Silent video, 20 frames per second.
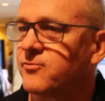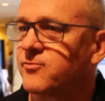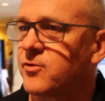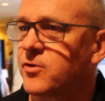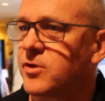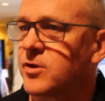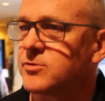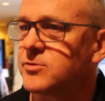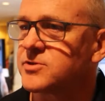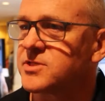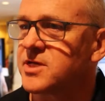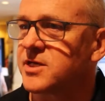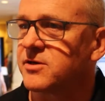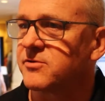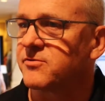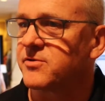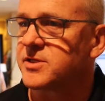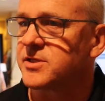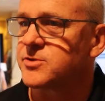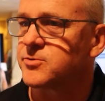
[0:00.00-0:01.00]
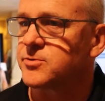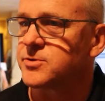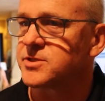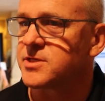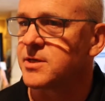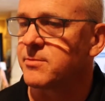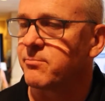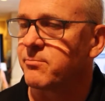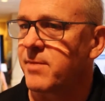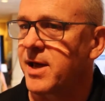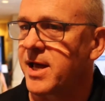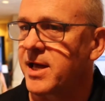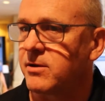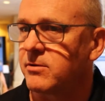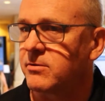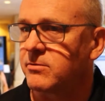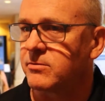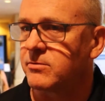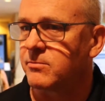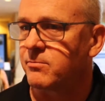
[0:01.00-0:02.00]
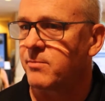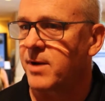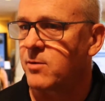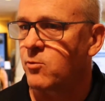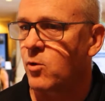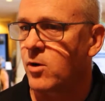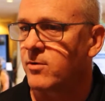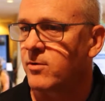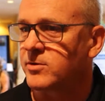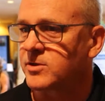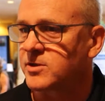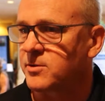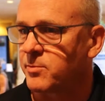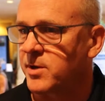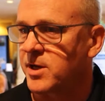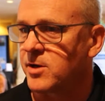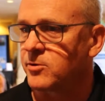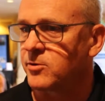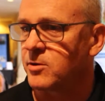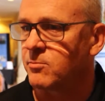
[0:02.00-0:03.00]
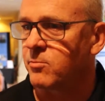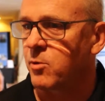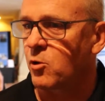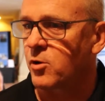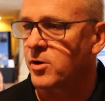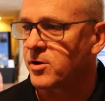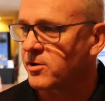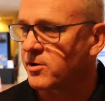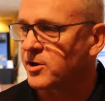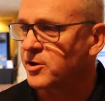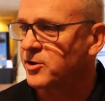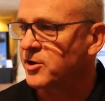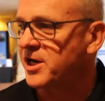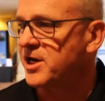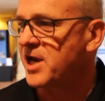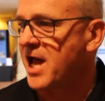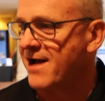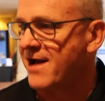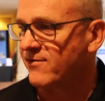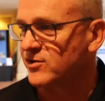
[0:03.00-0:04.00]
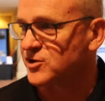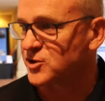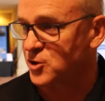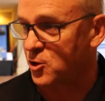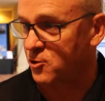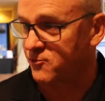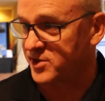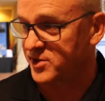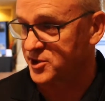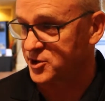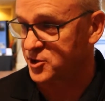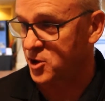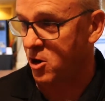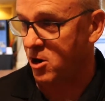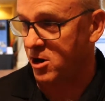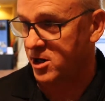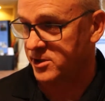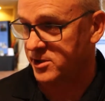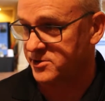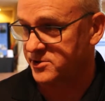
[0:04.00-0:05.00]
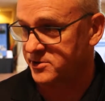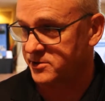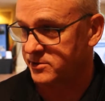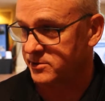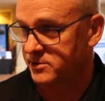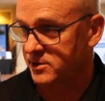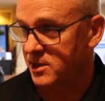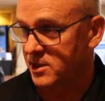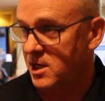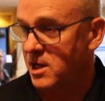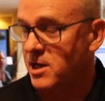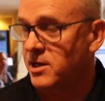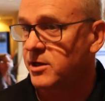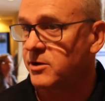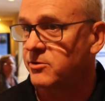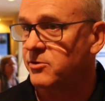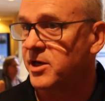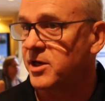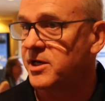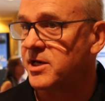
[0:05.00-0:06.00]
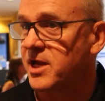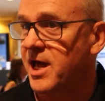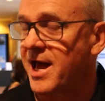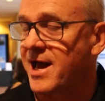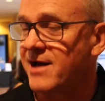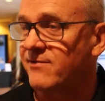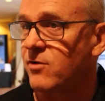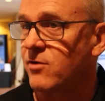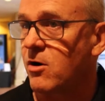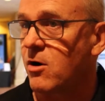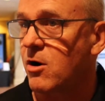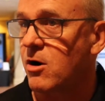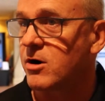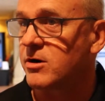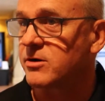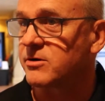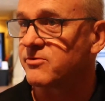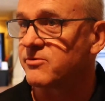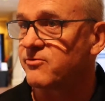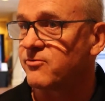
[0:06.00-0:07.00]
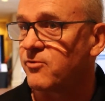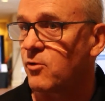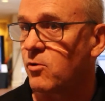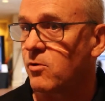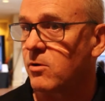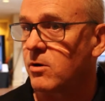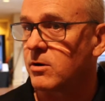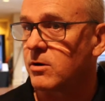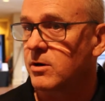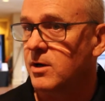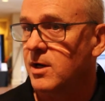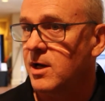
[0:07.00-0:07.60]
For those individuals that may want to be on the board, you need to have a servant's heart. You need to have a heart for